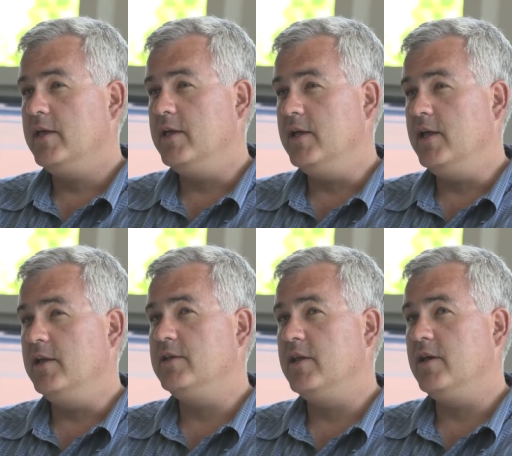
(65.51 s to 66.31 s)
He
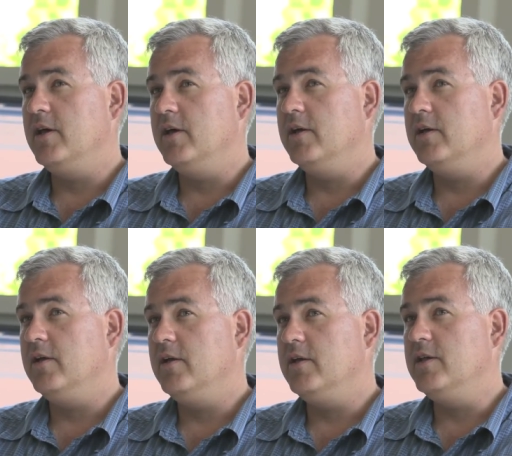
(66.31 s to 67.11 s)
did a
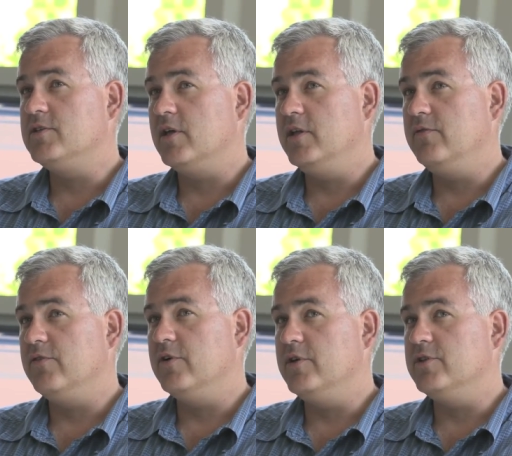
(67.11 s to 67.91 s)
he studied
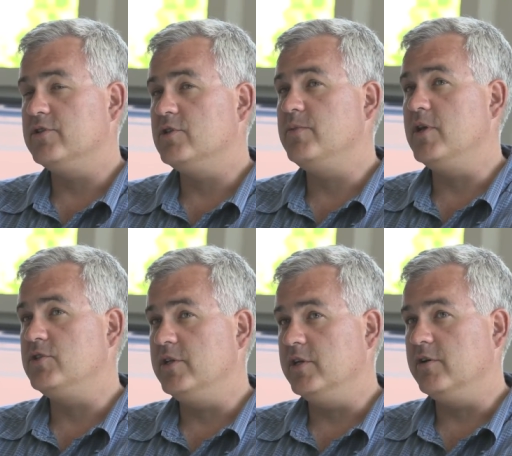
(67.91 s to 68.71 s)
for his
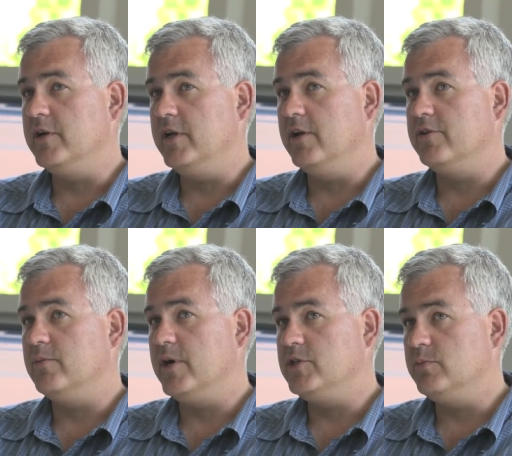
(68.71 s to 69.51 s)
PhD degree under
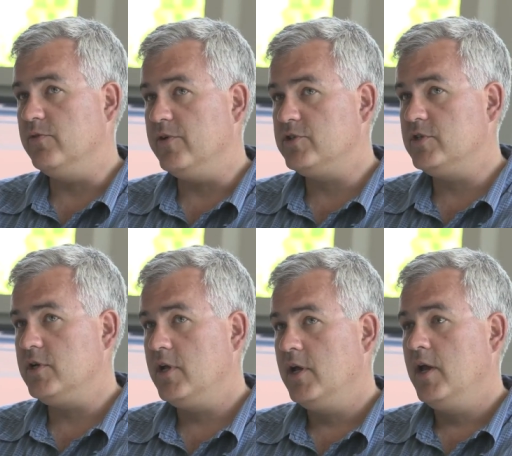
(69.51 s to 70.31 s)
my supervision.